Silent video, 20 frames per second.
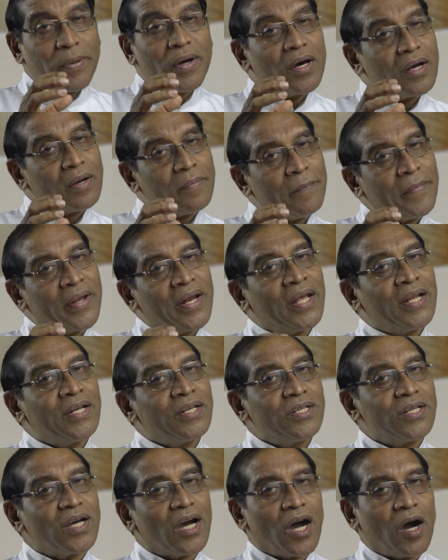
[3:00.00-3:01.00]

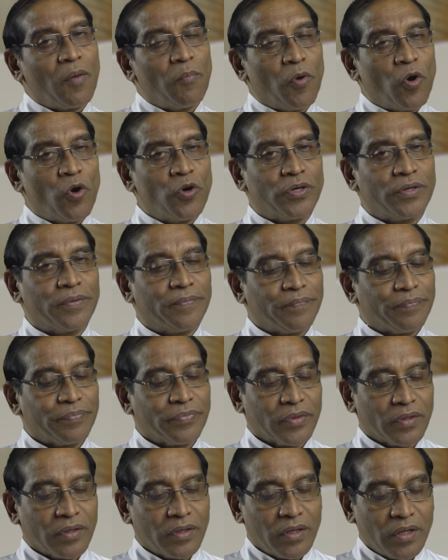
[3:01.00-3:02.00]
permanent abode
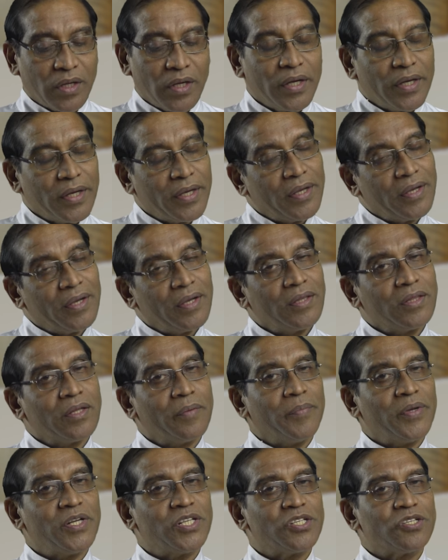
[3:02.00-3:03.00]
in the
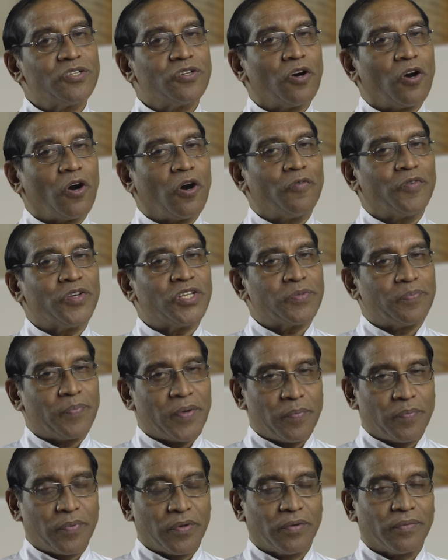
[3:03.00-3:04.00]
midst of his
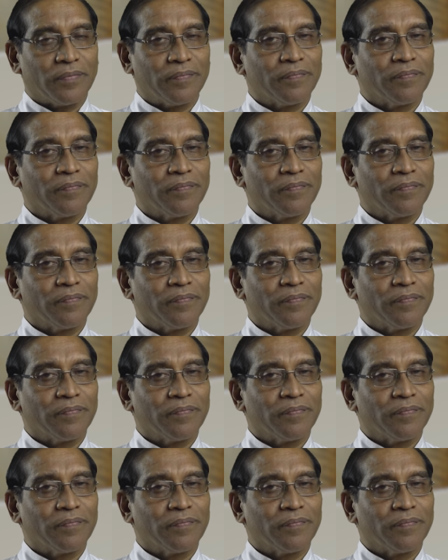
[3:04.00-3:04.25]
people,